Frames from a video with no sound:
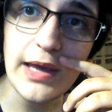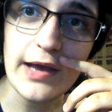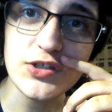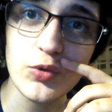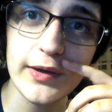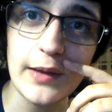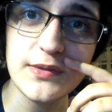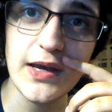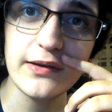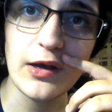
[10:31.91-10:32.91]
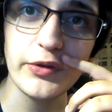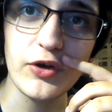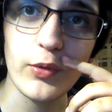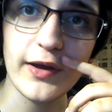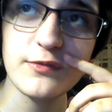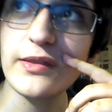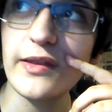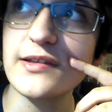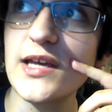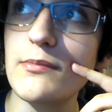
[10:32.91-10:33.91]
yeah, so quick update, not really quick. It's been
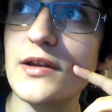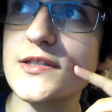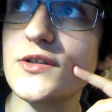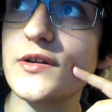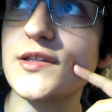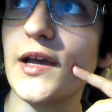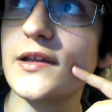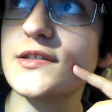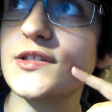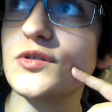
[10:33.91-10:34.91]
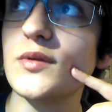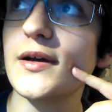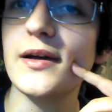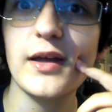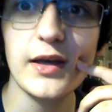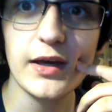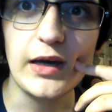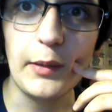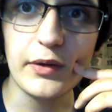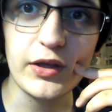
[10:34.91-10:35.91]
like 10 minutes and 30 seconds. So I'm gonna